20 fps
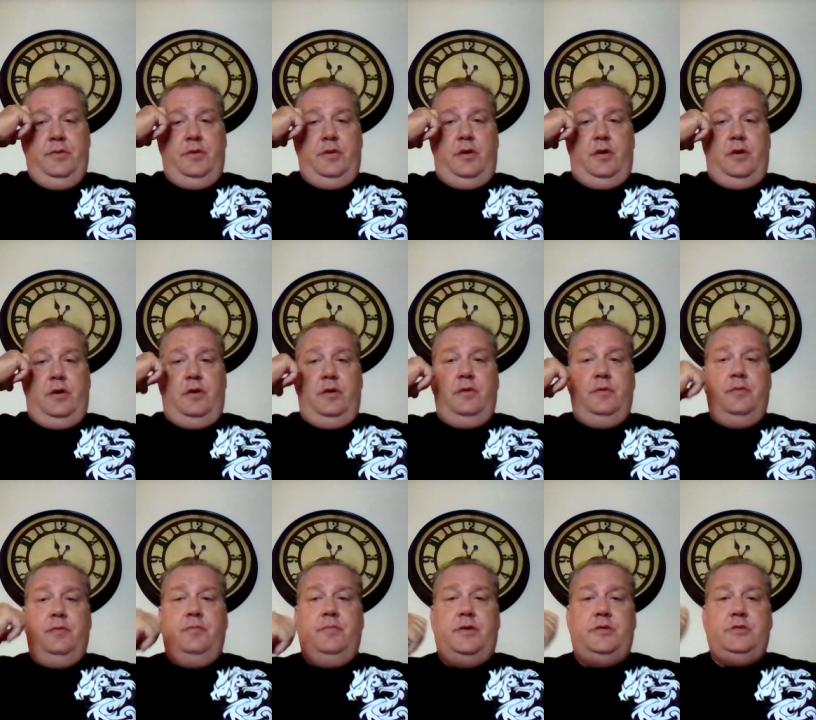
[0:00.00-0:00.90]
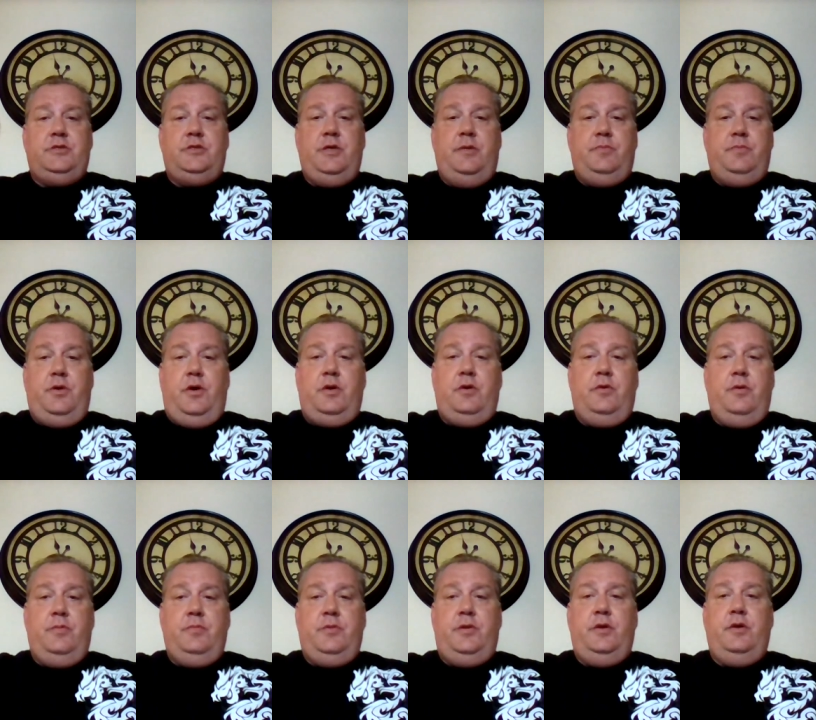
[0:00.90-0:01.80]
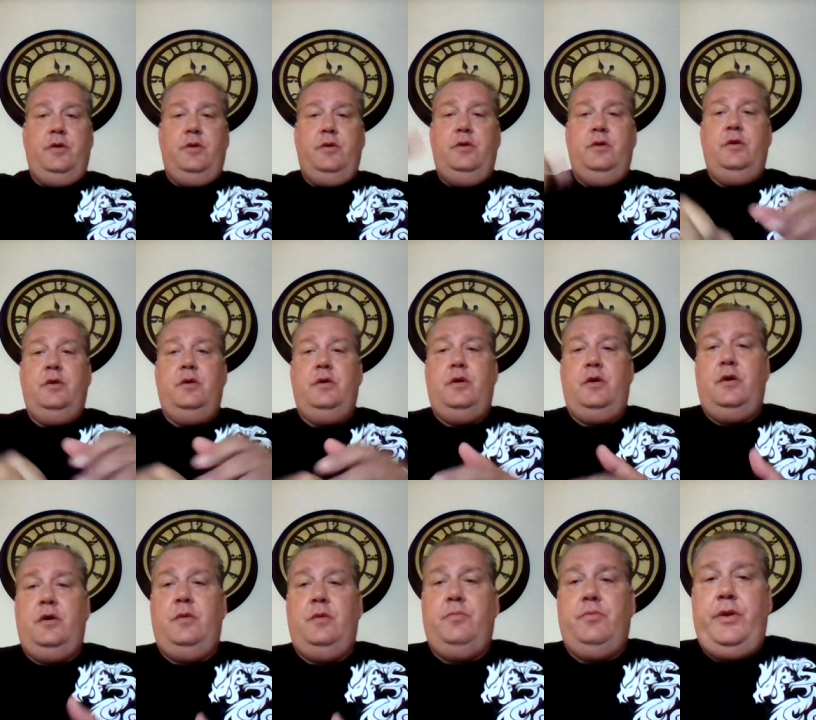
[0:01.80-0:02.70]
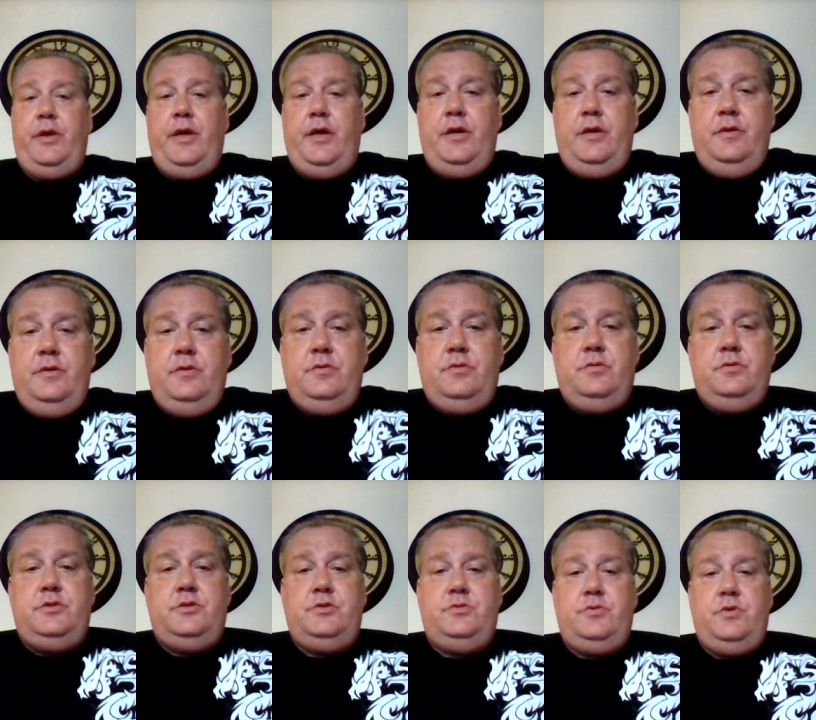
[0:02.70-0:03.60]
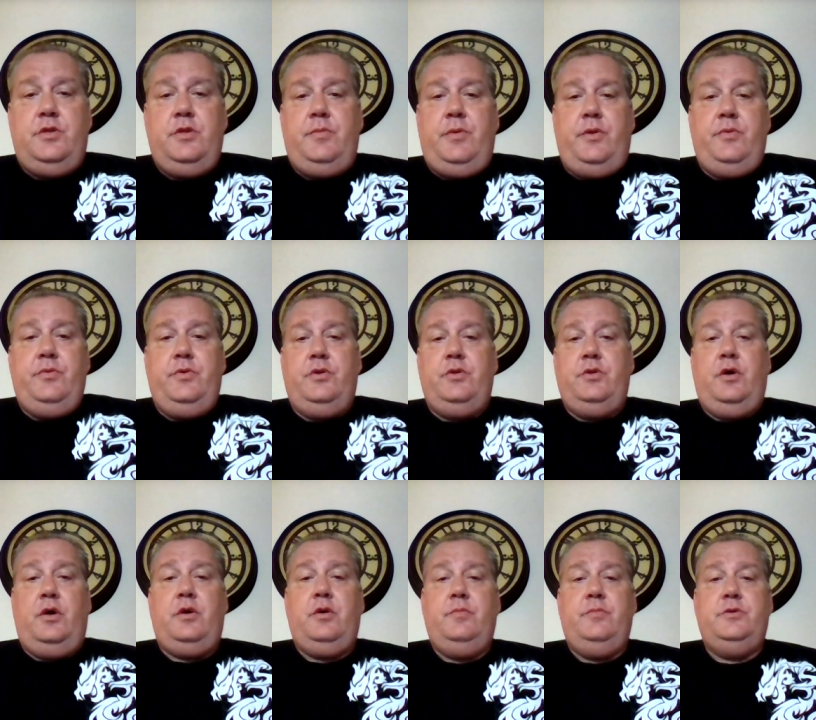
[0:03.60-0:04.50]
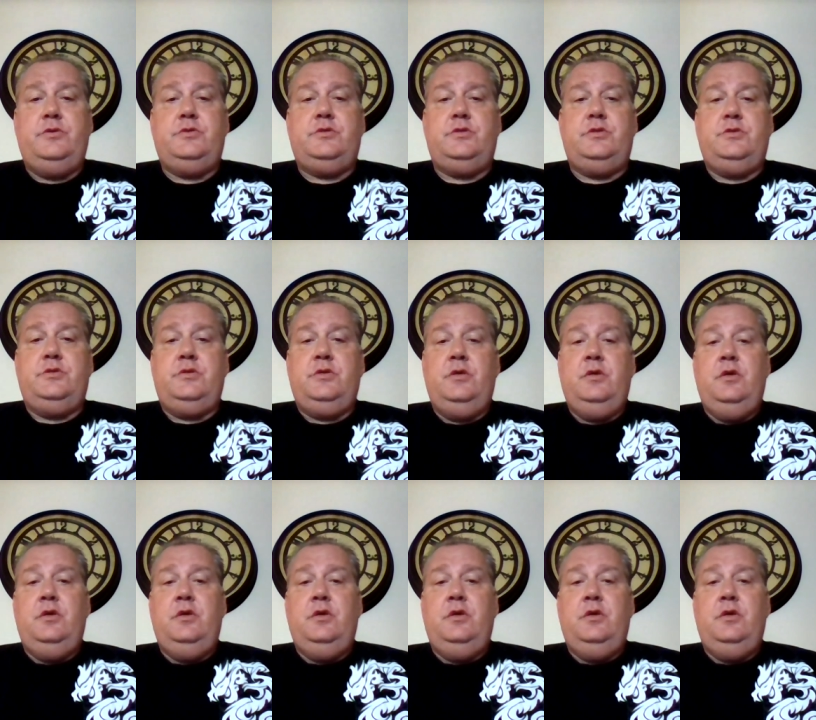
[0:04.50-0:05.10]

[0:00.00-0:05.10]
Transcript: uh, my stepdaughter up there uh, Brianna, or she's really my real daughter, but she's